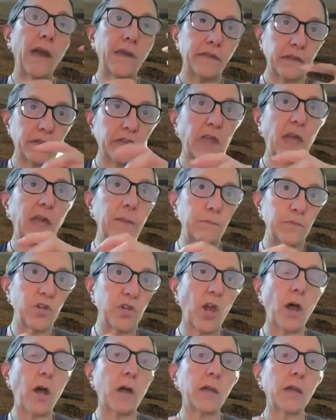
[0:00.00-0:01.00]
at the same
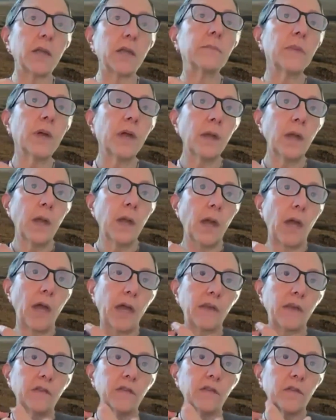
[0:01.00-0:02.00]
time
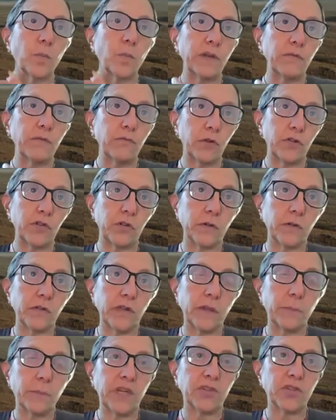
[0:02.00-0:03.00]
as we
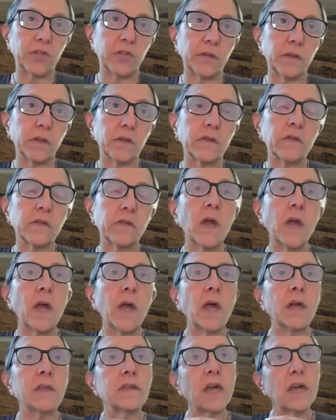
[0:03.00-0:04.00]
reduce emissions.
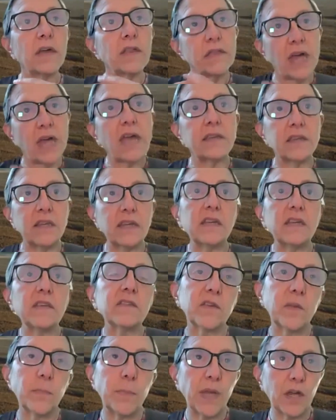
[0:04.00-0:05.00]
Now, that
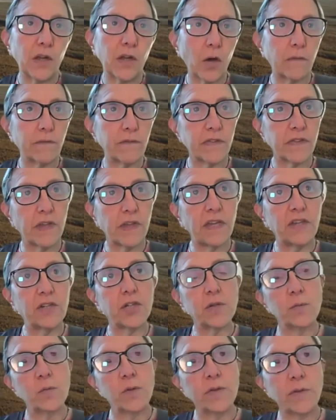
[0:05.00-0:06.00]
needs to be a
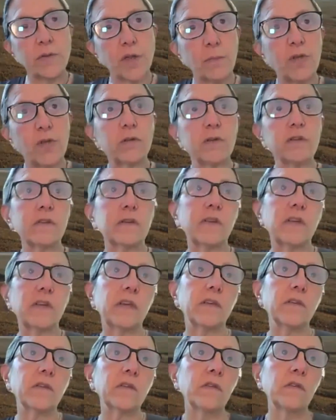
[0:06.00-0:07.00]
conversation with
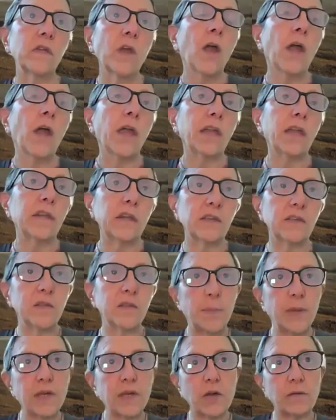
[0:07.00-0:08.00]
communities. It needs
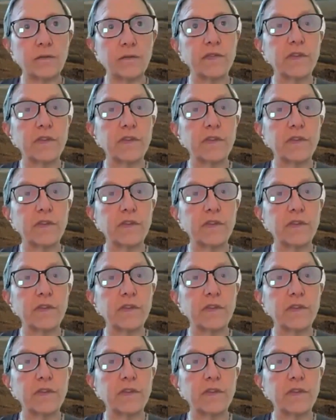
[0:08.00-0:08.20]
to be a